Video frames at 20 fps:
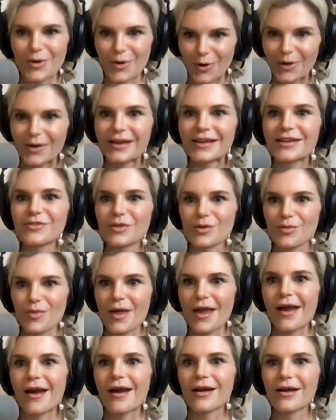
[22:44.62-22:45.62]
orient from
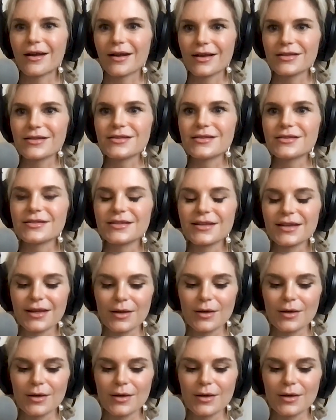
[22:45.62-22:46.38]
there and